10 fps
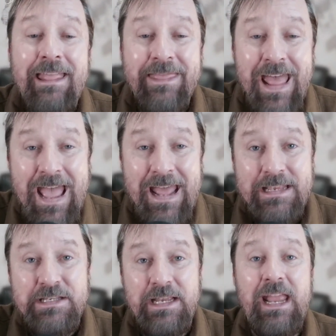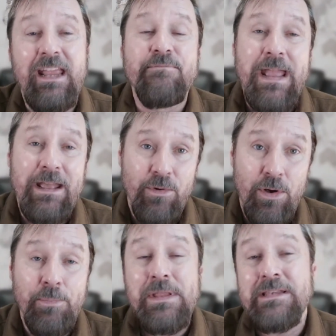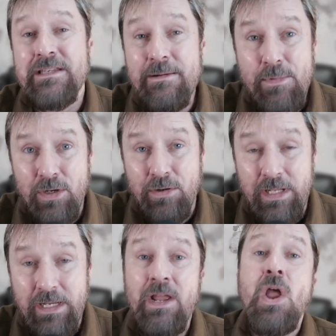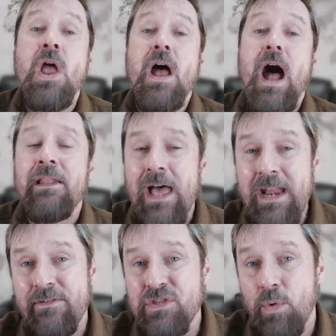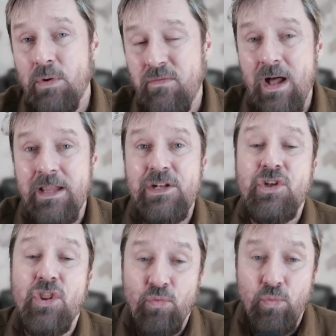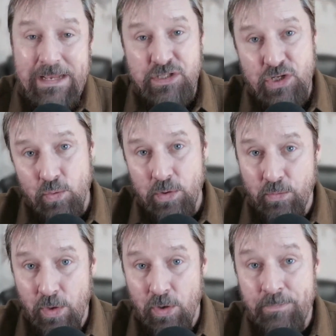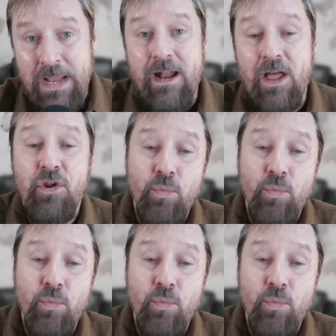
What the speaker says: that is a caveman role. Similarly, a lot of us will fall into the rescuer role. Now, the